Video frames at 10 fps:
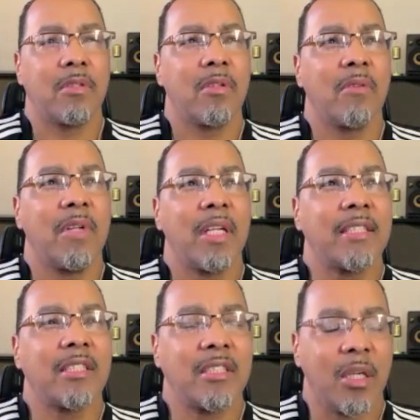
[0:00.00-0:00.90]
to the
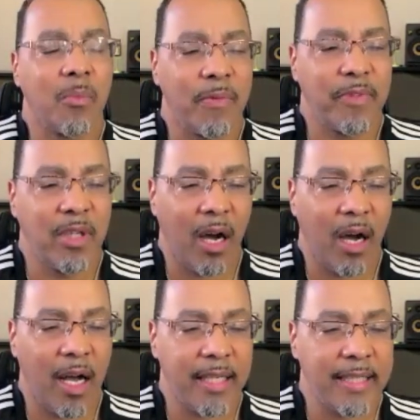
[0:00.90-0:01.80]
relationship with
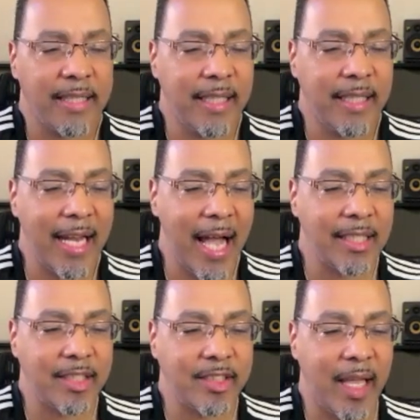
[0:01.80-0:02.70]
God. And to that
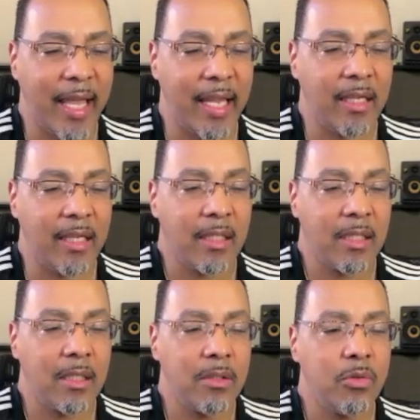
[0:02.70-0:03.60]
I say
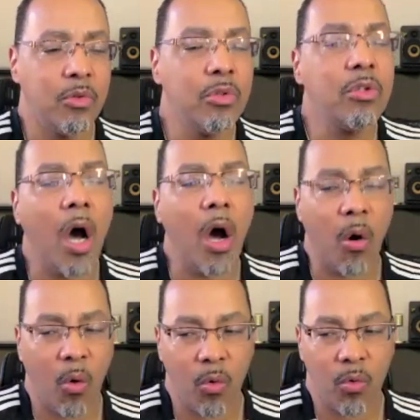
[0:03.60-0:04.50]

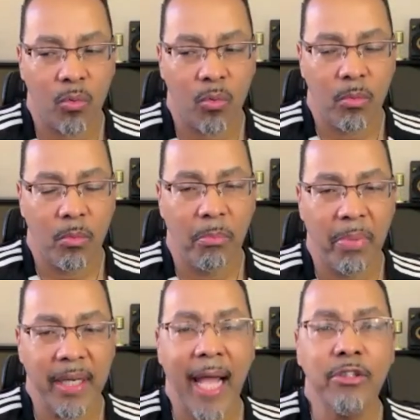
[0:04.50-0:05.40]
no.
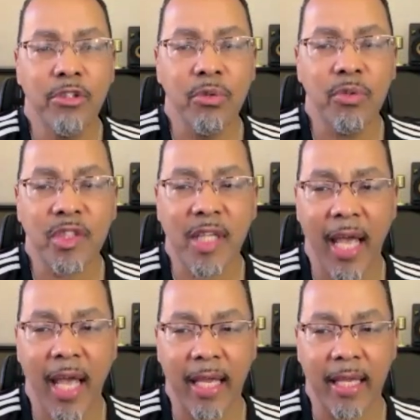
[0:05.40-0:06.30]
But I do
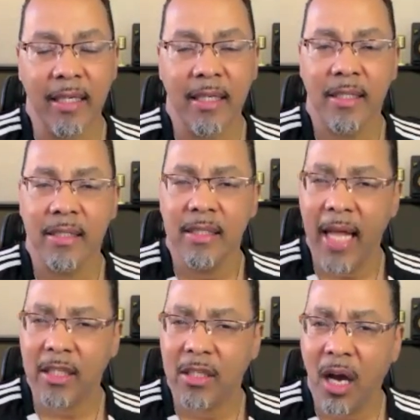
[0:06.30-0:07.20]
say
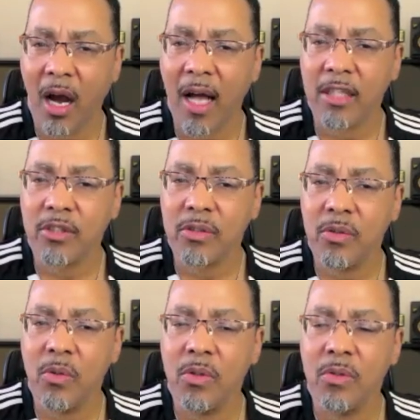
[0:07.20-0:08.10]
that God's
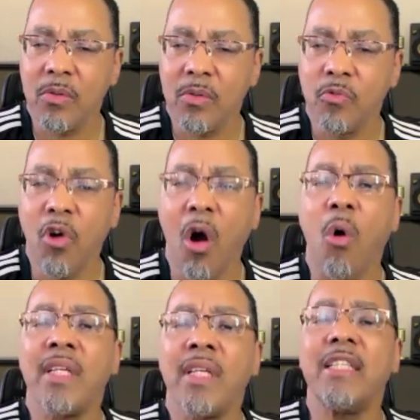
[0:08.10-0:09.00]

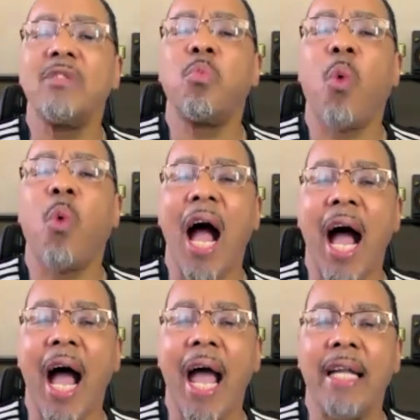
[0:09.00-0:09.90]
road is
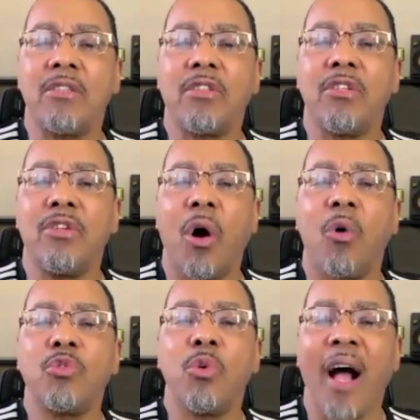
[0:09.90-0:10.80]
wide to
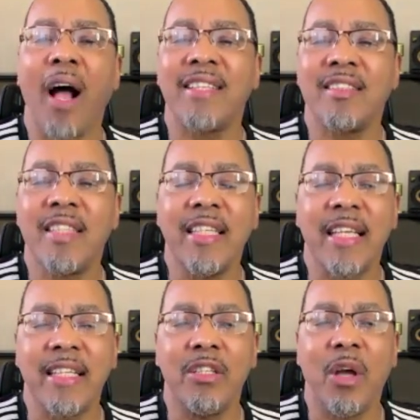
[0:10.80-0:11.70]
those who are
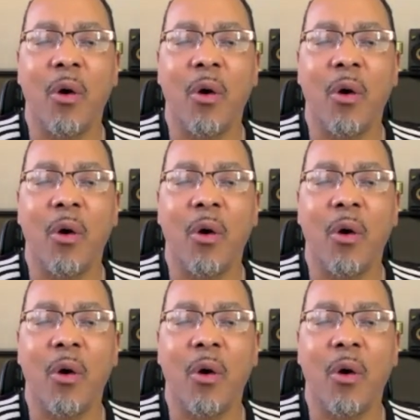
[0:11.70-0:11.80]
seeking and